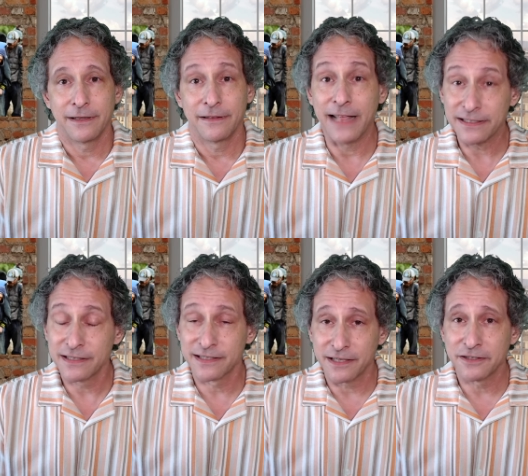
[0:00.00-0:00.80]
That
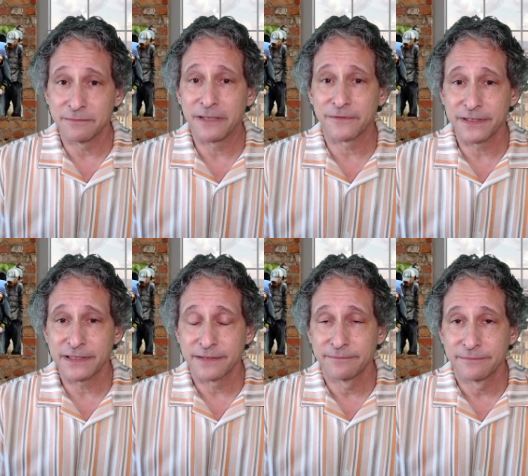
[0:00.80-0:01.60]
discussion, my
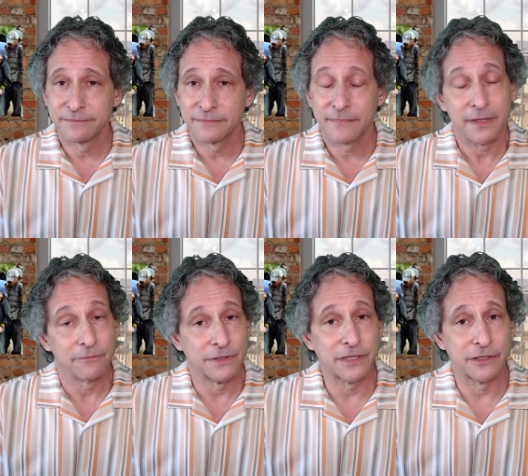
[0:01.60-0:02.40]
friends,
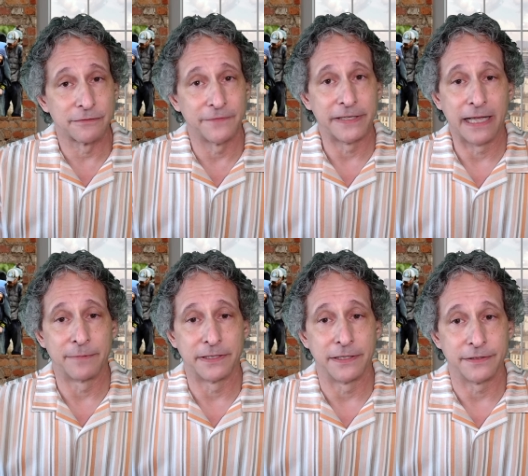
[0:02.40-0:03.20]
was a terrific
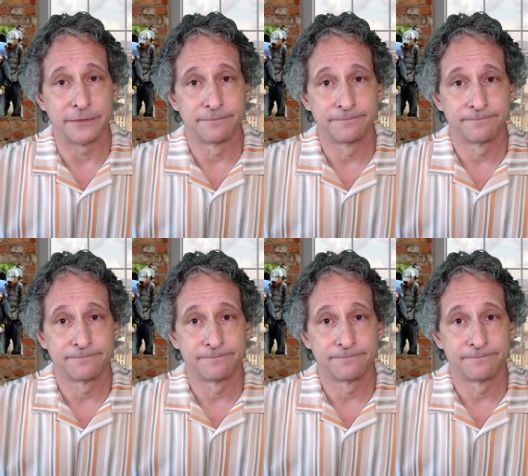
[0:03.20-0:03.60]
appetizer.